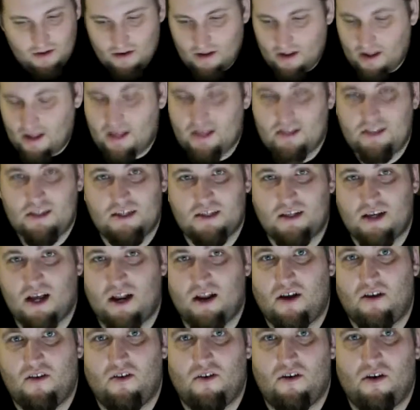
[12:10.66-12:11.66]
it's just got
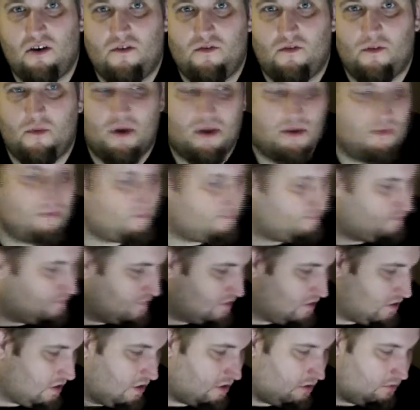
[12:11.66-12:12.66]
it going on for me.
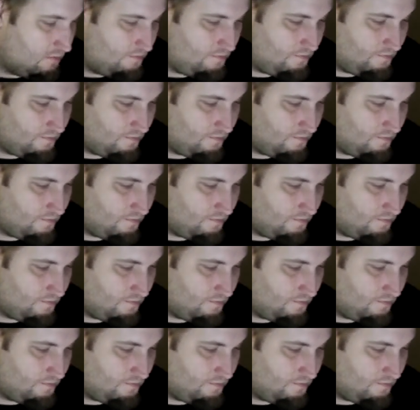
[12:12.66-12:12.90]
So